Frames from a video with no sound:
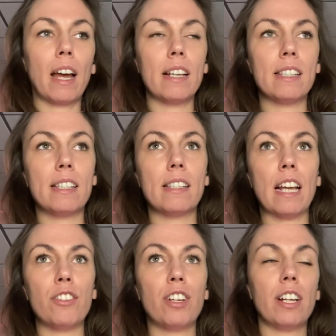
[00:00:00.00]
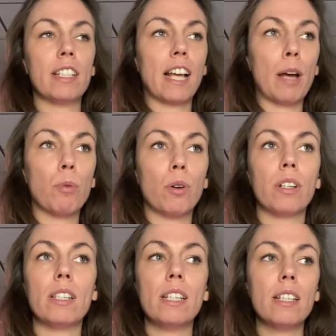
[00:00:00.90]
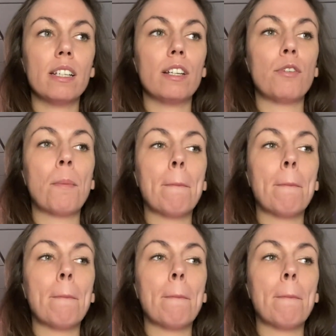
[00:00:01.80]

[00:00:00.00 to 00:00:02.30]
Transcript: Sagittarius Capricorn season